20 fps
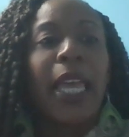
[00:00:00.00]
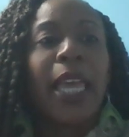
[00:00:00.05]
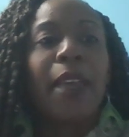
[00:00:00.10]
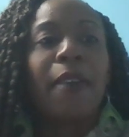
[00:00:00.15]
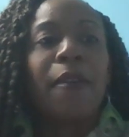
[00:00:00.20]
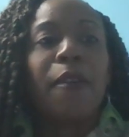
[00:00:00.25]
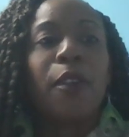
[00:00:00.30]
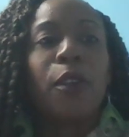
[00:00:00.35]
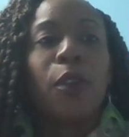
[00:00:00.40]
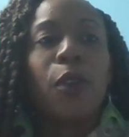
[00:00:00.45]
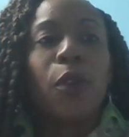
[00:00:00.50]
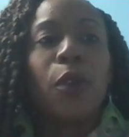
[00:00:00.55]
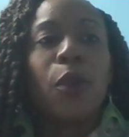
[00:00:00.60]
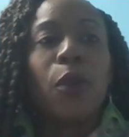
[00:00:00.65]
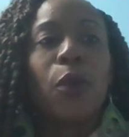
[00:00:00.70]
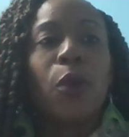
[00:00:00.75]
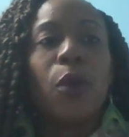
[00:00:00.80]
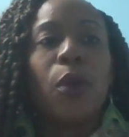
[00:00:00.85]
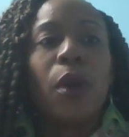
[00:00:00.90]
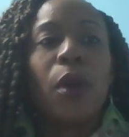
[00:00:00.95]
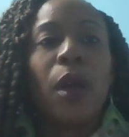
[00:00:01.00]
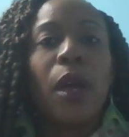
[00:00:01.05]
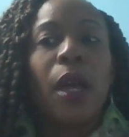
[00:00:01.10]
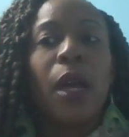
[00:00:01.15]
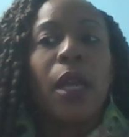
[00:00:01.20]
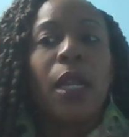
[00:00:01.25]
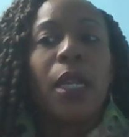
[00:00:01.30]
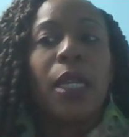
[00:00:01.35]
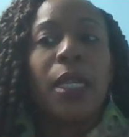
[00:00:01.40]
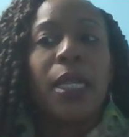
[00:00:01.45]
If you
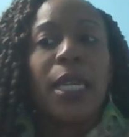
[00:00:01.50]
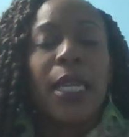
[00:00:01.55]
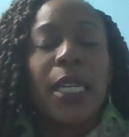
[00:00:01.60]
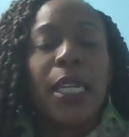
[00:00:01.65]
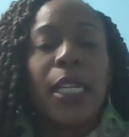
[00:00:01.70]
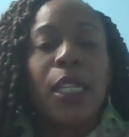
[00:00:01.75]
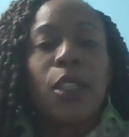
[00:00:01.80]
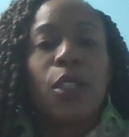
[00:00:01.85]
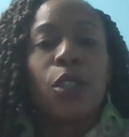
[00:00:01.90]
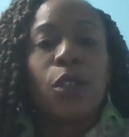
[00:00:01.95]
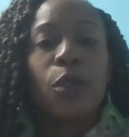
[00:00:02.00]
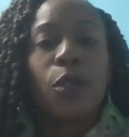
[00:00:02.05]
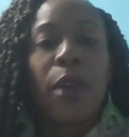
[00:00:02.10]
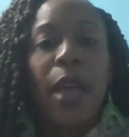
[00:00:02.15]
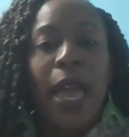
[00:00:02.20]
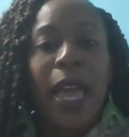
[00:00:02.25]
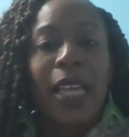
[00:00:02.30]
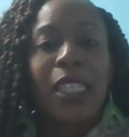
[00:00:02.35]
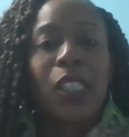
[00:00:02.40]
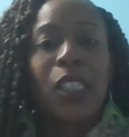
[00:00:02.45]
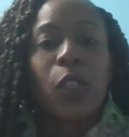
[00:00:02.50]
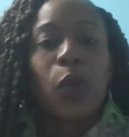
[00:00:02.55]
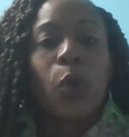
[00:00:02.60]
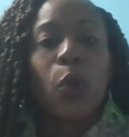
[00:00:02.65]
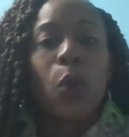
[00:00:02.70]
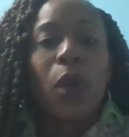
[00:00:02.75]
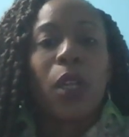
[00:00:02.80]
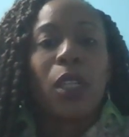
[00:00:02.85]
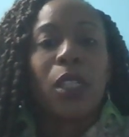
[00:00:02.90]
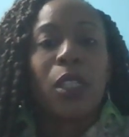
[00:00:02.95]
need to ask
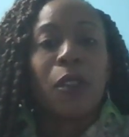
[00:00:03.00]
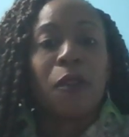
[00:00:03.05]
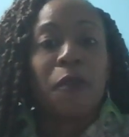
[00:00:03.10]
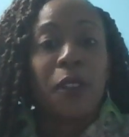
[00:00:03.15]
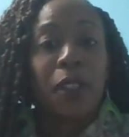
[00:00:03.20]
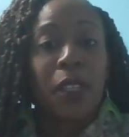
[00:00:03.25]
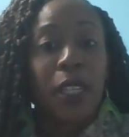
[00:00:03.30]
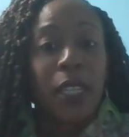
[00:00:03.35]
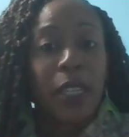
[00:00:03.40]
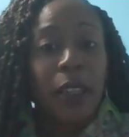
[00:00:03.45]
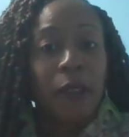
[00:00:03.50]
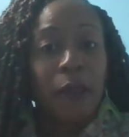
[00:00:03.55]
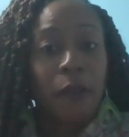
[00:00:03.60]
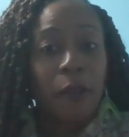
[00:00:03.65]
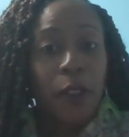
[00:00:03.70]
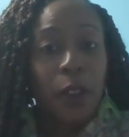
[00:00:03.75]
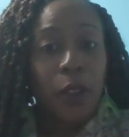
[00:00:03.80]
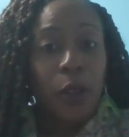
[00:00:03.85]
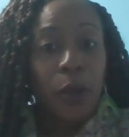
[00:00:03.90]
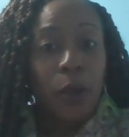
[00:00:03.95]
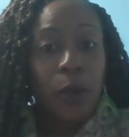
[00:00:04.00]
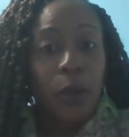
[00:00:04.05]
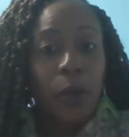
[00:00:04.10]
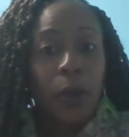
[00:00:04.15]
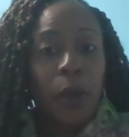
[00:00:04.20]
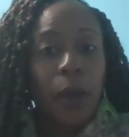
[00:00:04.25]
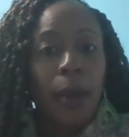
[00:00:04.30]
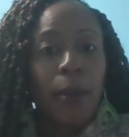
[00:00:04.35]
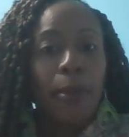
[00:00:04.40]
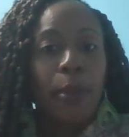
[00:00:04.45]
someone to forgive you,
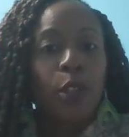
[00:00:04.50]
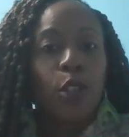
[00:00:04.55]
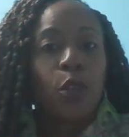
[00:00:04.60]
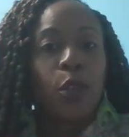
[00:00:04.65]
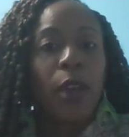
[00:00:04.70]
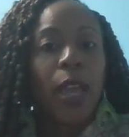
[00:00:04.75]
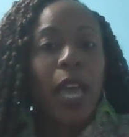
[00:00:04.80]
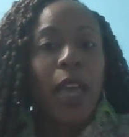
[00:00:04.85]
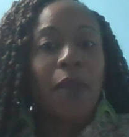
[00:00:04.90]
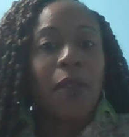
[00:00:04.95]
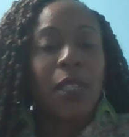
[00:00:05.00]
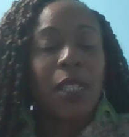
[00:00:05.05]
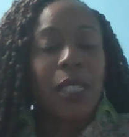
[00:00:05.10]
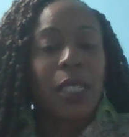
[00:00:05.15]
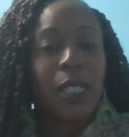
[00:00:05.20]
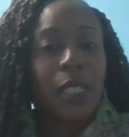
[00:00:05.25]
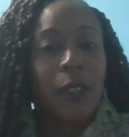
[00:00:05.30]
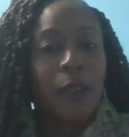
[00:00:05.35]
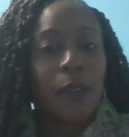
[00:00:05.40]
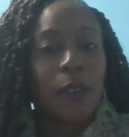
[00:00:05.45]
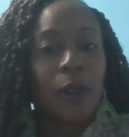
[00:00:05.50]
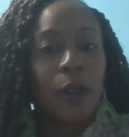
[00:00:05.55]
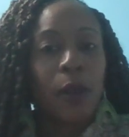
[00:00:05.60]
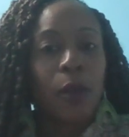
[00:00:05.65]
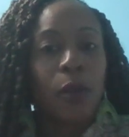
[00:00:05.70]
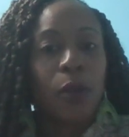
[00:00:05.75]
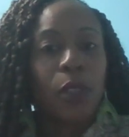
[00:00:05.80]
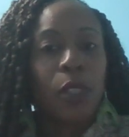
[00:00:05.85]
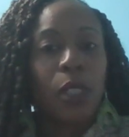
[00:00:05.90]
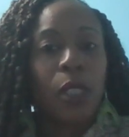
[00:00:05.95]
but you're having
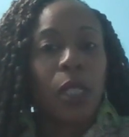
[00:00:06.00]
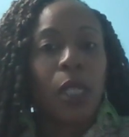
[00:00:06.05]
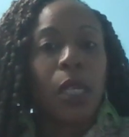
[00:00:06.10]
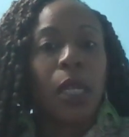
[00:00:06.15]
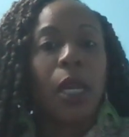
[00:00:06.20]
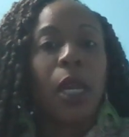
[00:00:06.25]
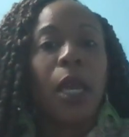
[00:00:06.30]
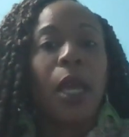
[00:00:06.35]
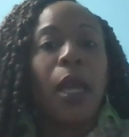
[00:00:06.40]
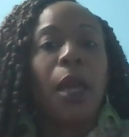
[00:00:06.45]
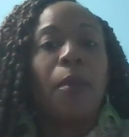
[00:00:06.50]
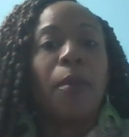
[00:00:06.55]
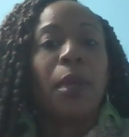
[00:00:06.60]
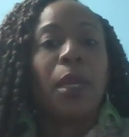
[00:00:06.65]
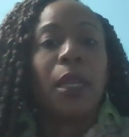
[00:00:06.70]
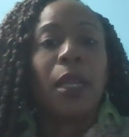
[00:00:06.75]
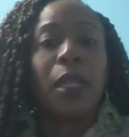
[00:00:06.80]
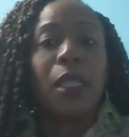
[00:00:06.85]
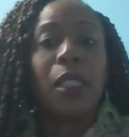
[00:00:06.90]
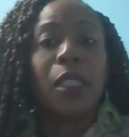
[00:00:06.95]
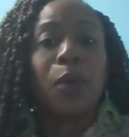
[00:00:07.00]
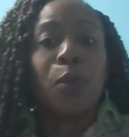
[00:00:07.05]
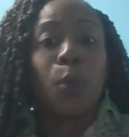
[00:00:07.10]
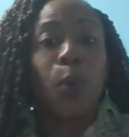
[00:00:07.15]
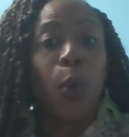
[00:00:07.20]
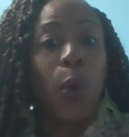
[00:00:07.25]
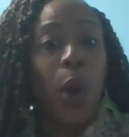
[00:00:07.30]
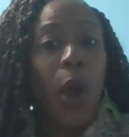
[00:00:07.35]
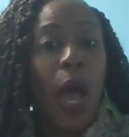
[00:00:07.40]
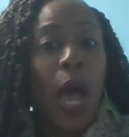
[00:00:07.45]
difficulty because
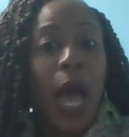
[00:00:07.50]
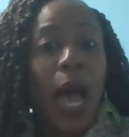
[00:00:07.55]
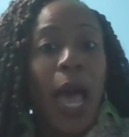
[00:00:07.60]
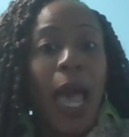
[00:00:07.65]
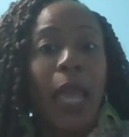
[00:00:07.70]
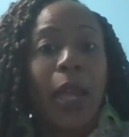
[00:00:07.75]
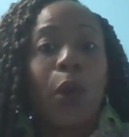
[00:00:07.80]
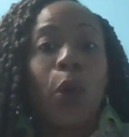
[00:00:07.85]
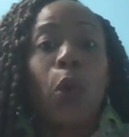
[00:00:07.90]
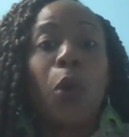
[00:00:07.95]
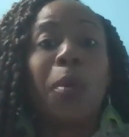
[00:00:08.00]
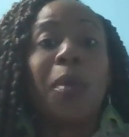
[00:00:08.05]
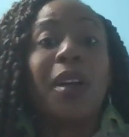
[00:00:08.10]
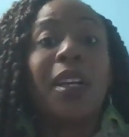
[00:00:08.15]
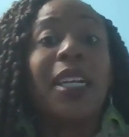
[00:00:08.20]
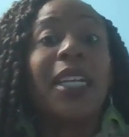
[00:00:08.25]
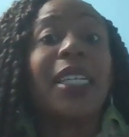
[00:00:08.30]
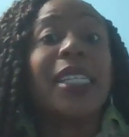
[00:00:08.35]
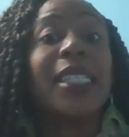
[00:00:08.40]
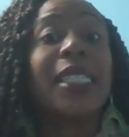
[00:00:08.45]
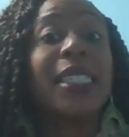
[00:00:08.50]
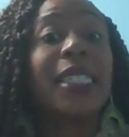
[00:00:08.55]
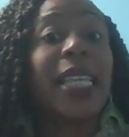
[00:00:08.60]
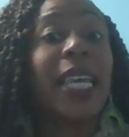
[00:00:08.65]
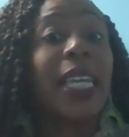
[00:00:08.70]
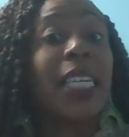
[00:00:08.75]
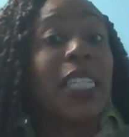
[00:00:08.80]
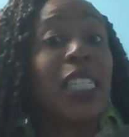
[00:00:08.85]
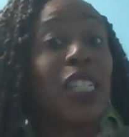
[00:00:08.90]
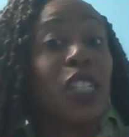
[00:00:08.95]
of pride or because
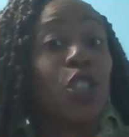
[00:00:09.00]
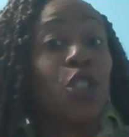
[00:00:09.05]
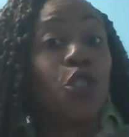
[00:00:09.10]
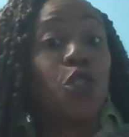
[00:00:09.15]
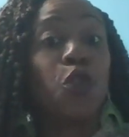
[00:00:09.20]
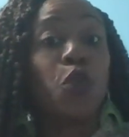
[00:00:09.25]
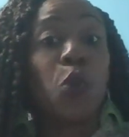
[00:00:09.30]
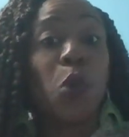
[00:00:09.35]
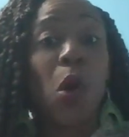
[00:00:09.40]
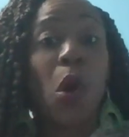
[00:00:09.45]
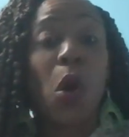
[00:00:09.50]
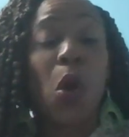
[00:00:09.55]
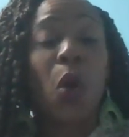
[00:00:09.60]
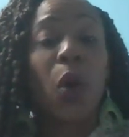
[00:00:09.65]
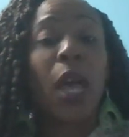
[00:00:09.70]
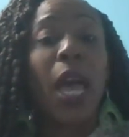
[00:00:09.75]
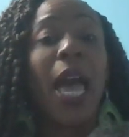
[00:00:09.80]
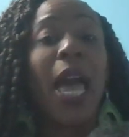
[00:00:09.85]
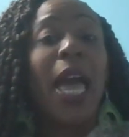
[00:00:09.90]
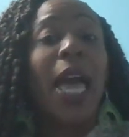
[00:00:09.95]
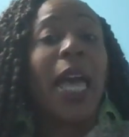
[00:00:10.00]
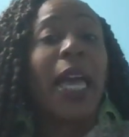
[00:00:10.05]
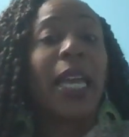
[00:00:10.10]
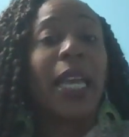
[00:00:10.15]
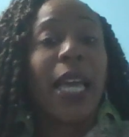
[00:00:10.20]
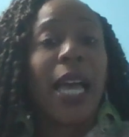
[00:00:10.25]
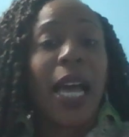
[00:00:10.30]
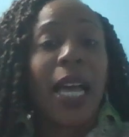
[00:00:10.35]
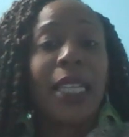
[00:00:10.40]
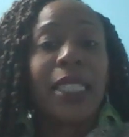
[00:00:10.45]
they did you wrong,
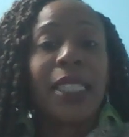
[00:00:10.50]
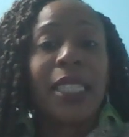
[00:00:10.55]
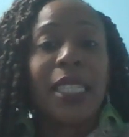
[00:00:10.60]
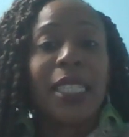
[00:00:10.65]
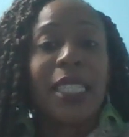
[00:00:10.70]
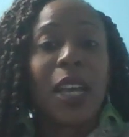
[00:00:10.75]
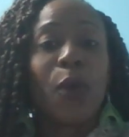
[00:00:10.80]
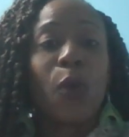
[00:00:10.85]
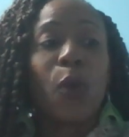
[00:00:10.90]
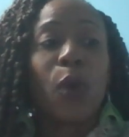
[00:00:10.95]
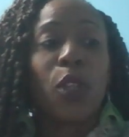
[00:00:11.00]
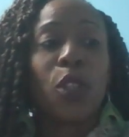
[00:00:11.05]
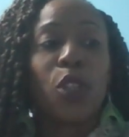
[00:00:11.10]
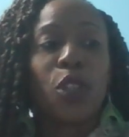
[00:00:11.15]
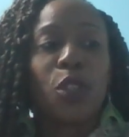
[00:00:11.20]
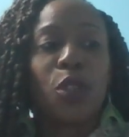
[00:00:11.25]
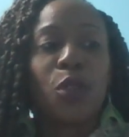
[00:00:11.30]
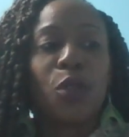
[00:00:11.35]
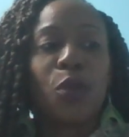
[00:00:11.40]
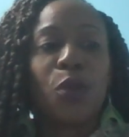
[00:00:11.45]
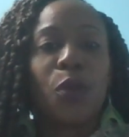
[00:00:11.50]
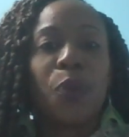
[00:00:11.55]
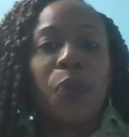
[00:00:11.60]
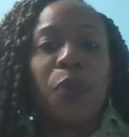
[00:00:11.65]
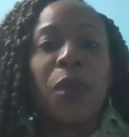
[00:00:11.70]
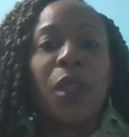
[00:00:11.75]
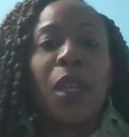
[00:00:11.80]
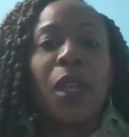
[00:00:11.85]
and God says, I want you